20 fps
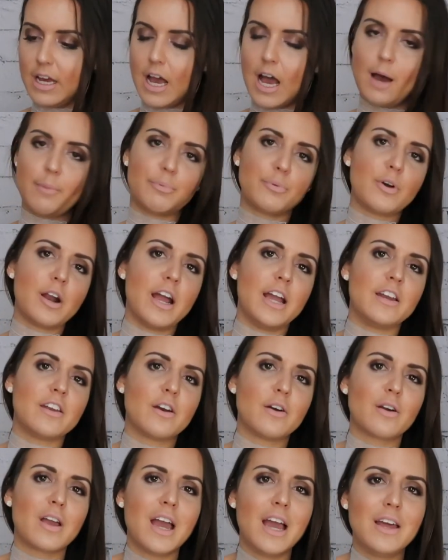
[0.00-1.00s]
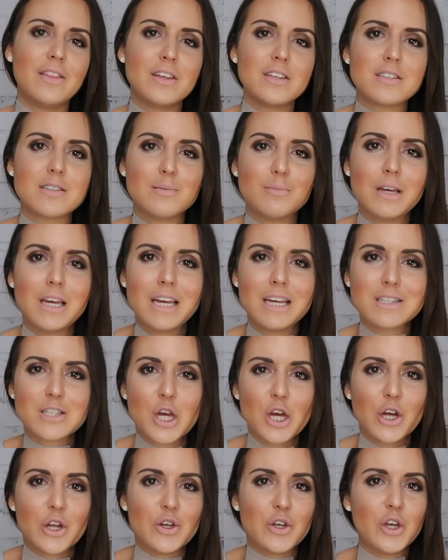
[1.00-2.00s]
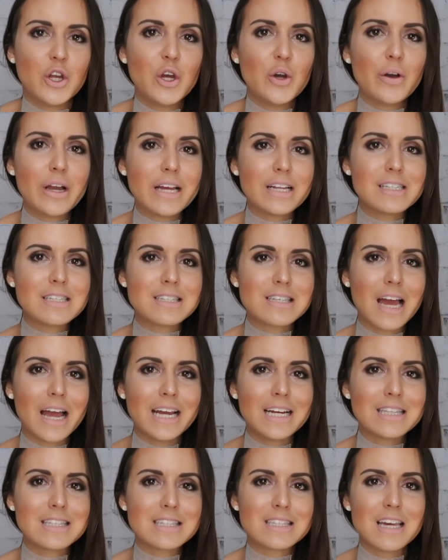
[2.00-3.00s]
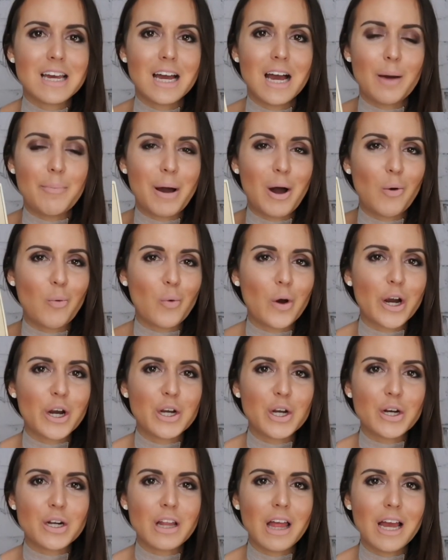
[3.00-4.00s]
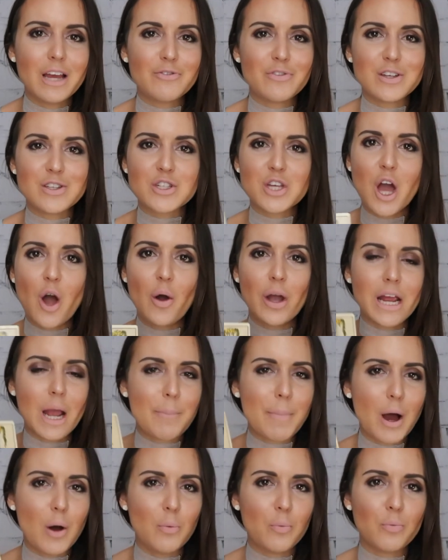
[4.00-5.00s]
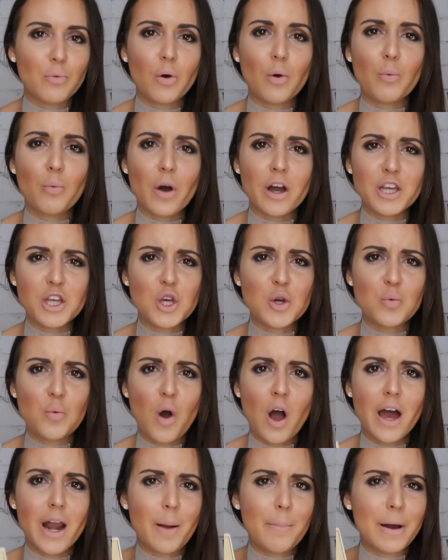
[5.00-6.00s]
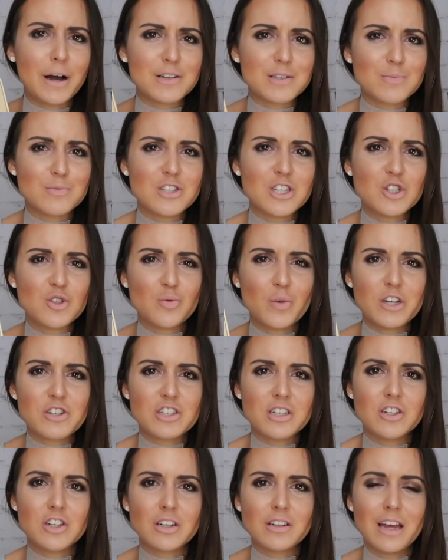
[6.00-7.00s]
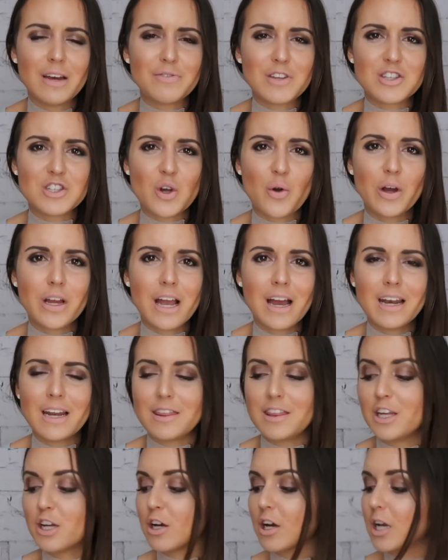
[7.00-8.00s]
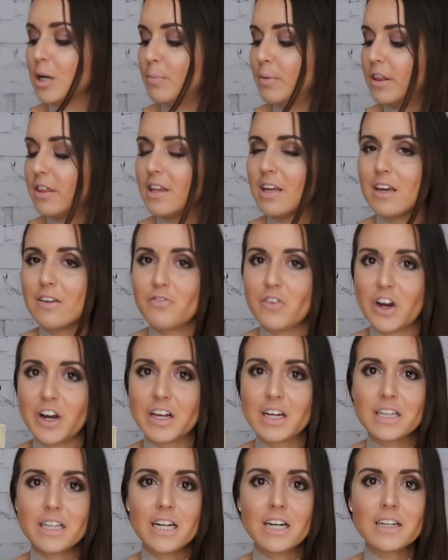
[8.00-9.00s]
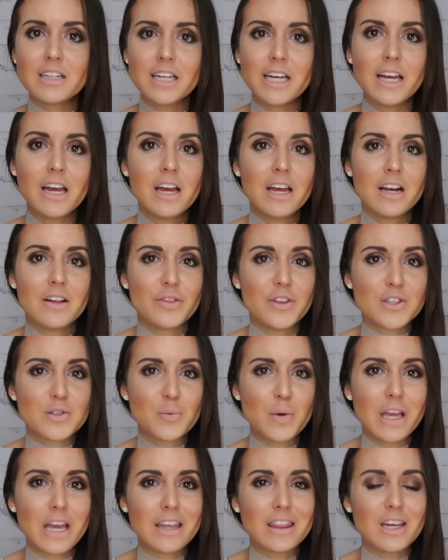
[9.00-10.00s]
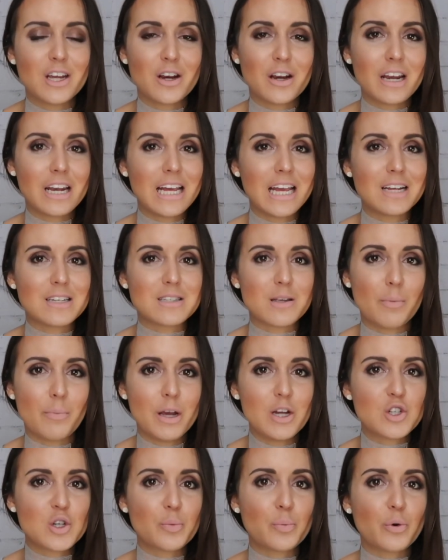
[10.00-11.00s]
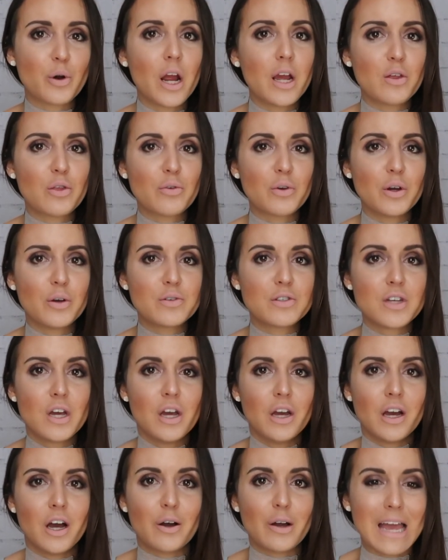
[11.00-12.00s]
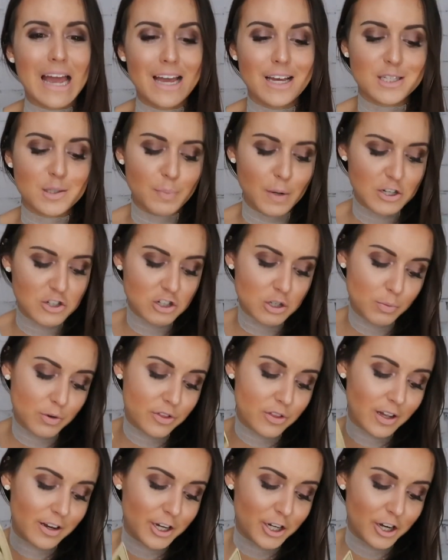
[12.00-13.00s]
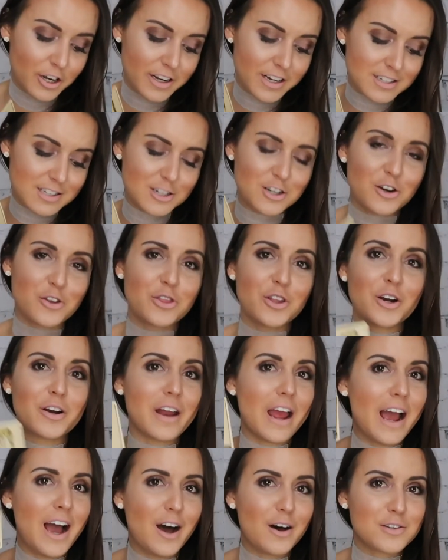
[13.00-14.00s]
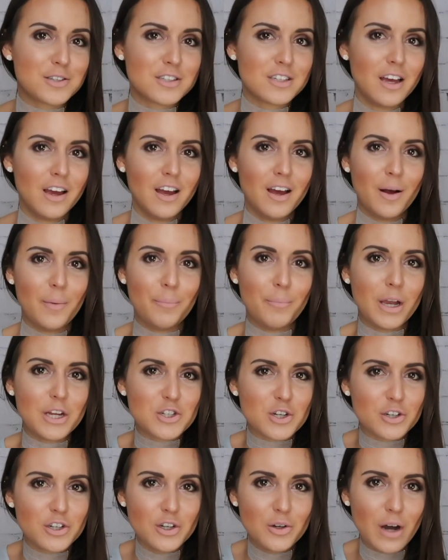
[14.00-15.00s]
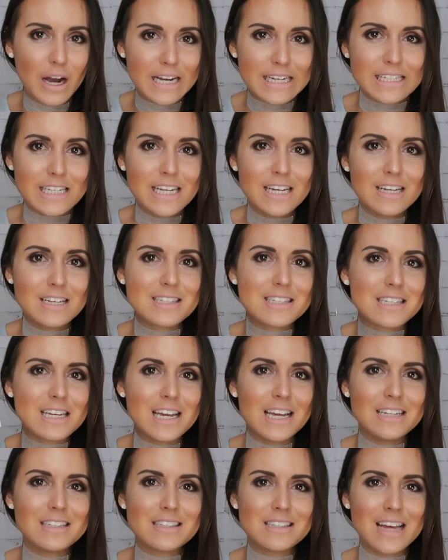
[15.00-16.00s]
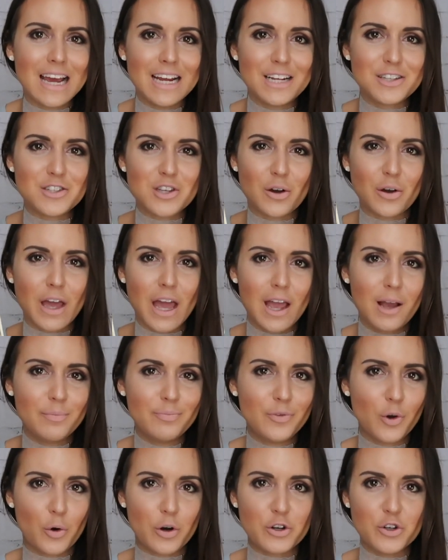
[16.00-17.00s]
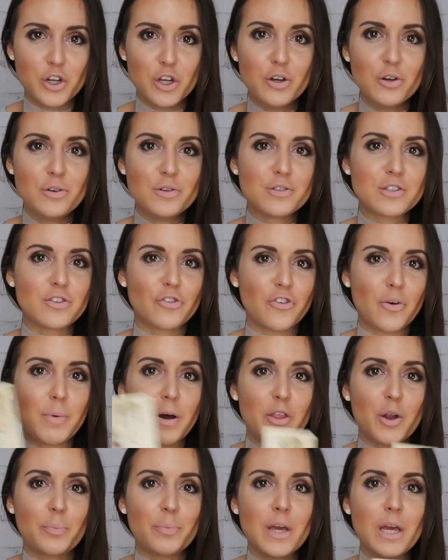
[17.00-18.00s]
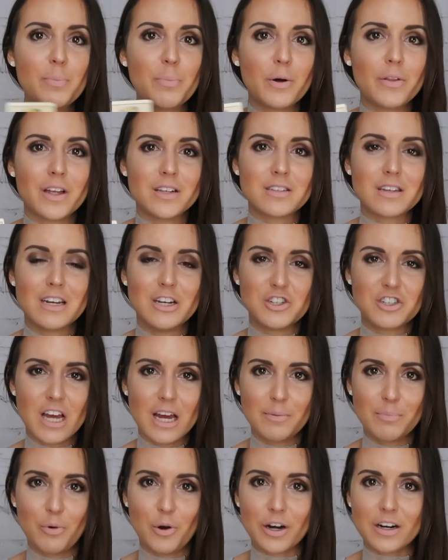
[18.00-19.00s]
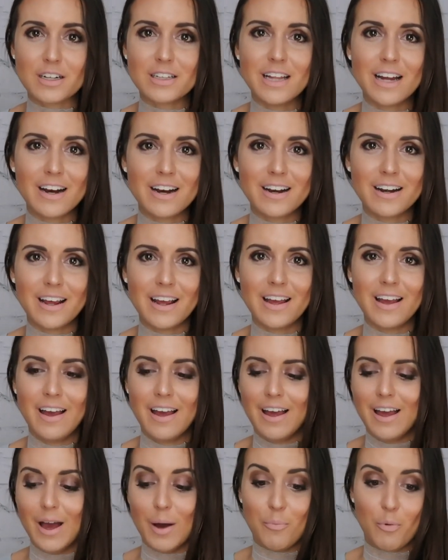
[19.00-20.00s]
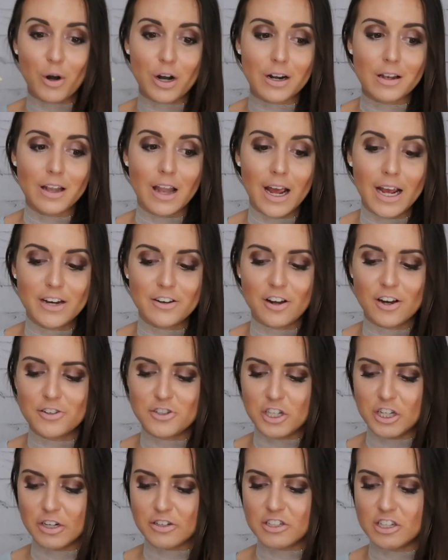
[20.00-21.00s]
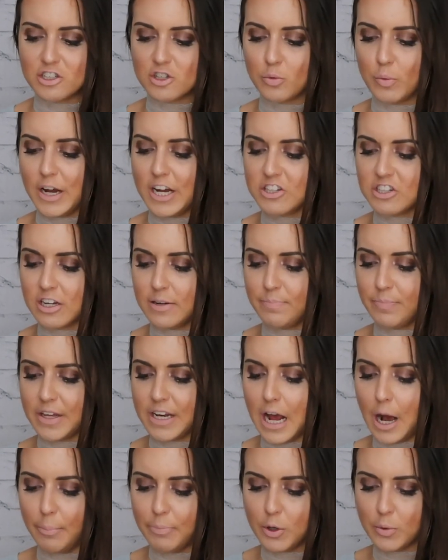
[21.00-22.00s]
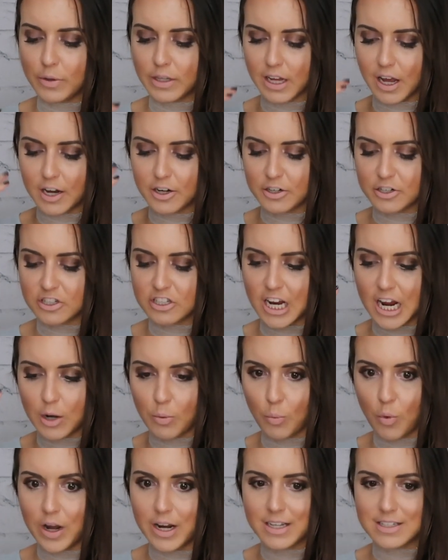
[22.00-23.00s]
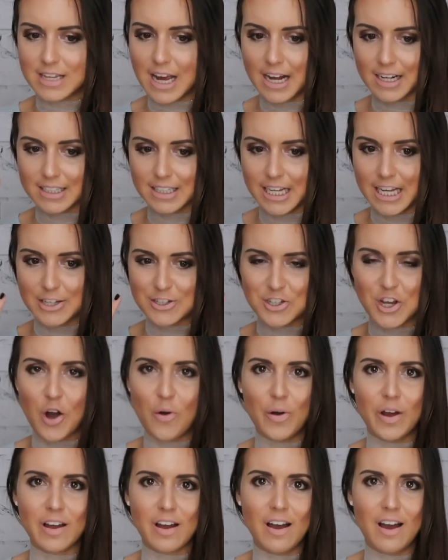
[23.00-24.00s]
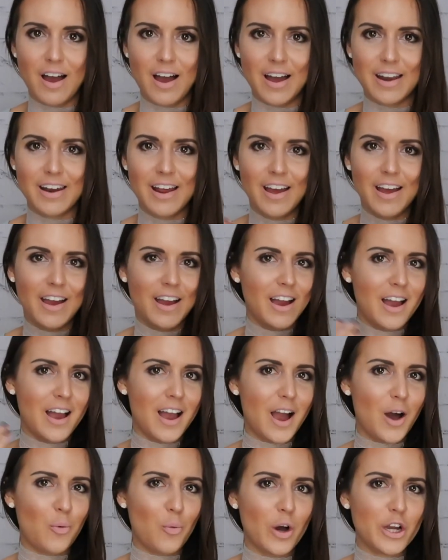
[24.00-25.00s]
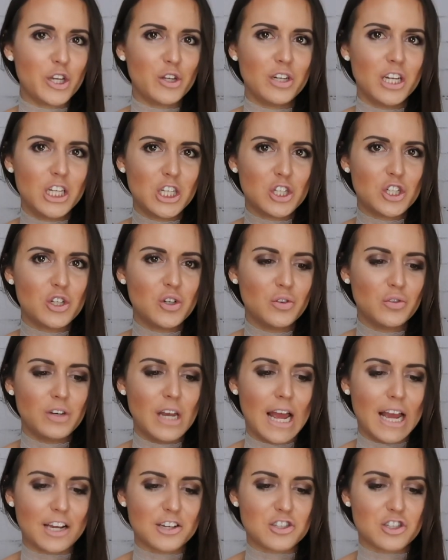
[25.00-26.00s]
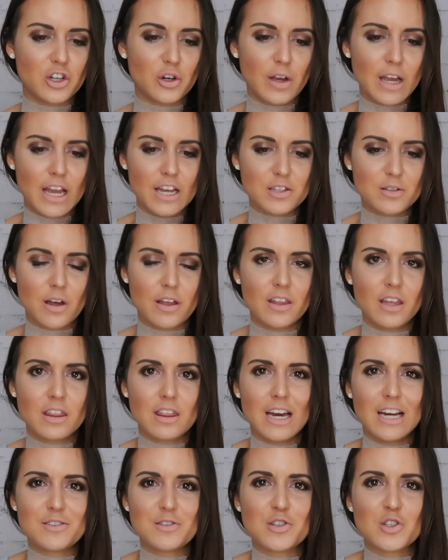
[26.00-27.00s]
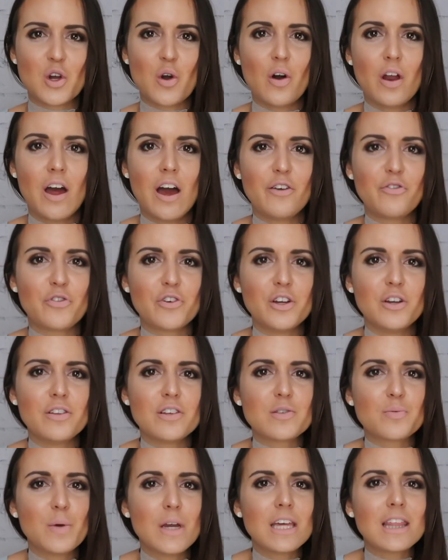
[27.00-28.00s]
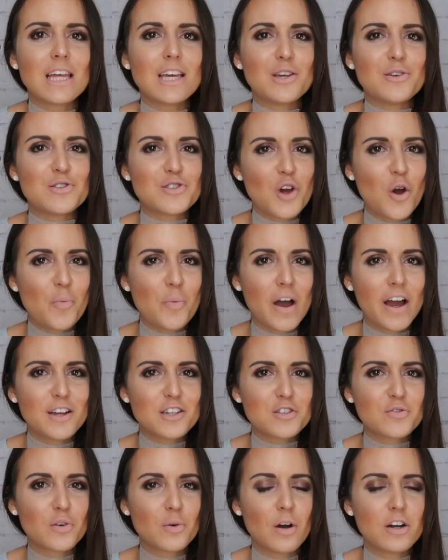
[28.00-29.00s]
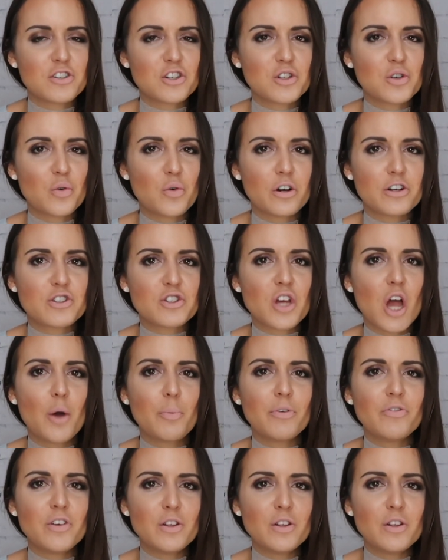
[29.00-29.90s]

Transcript: Upright, okay? This to me is new insights about where your life is going, about what you want, about some situation in your life that's going on. I think you're going to be thinking very clearly this week. I think you're going to get some major breakthroughs, okay, especially with Uranus in your third house, major new ideas, insights, okay, or news from other people that's going to shed more clarity, more light onto your situation and help you really understand what exactly is going on and what you need to do next, okay? So I think that's what's going on for you this week. Thank you so much for watching your horoscope.